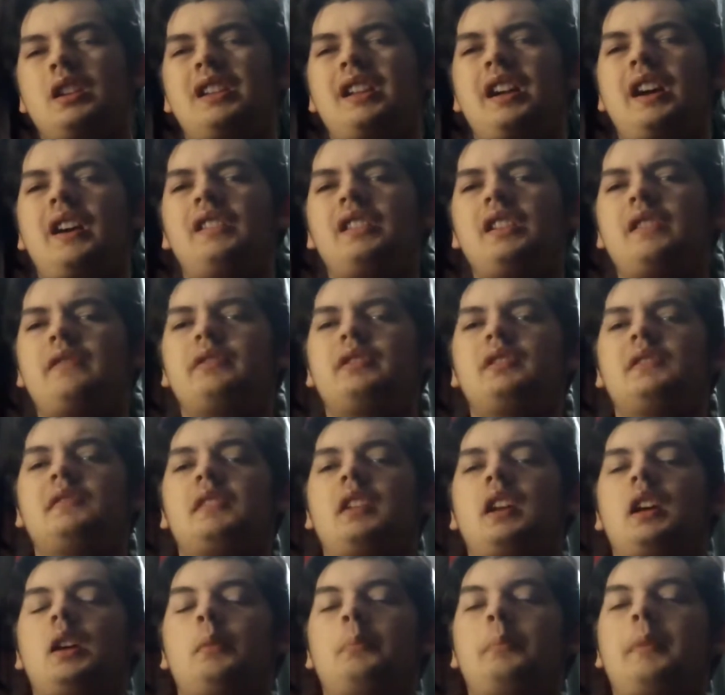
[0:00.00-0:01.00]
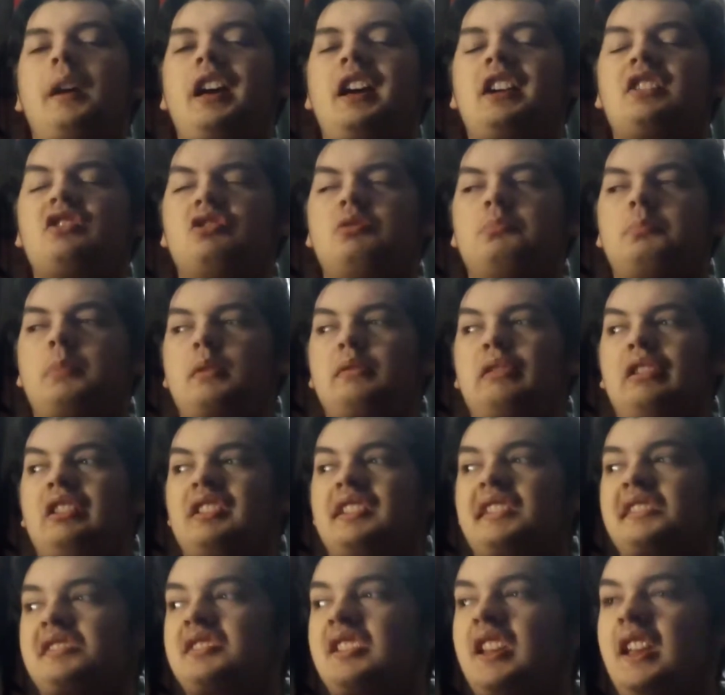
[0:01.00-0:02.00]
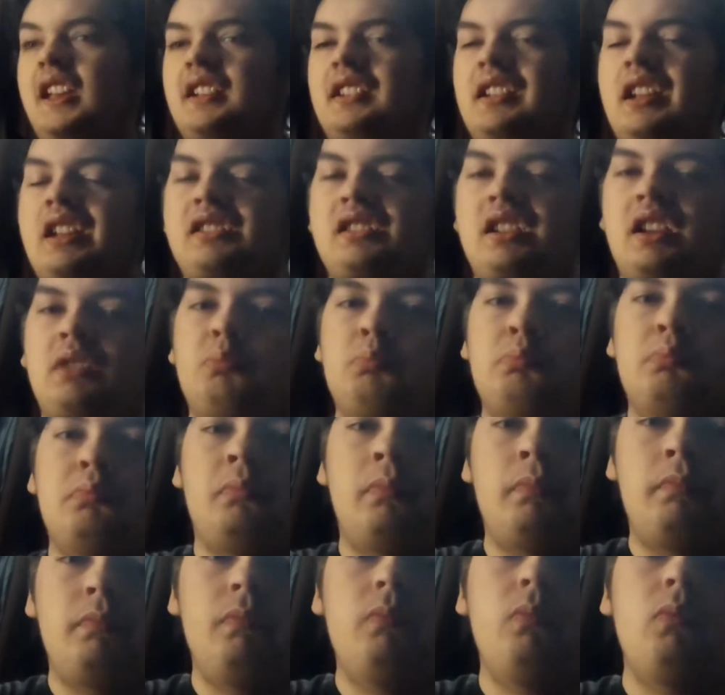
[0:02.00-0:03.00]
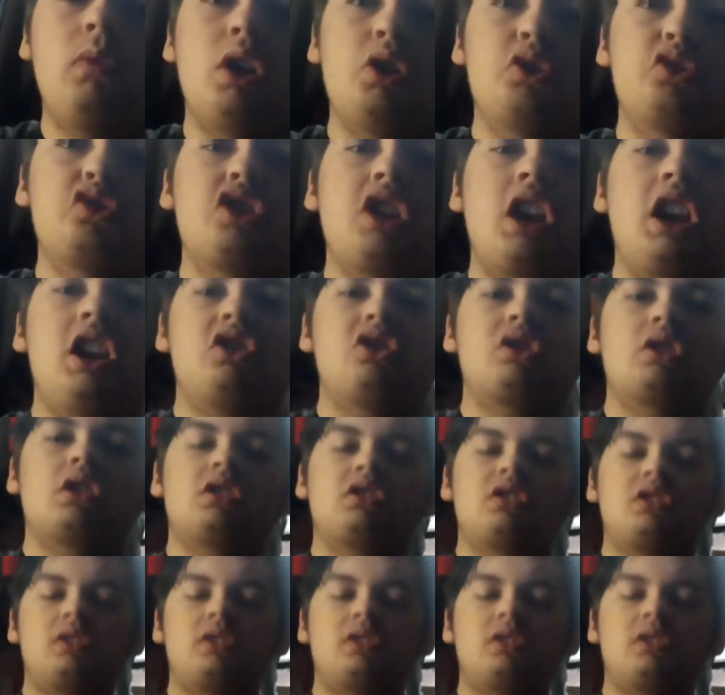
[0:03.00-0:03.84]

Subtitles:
I don't even imagine, but I'm not gonna say in case I want to change it.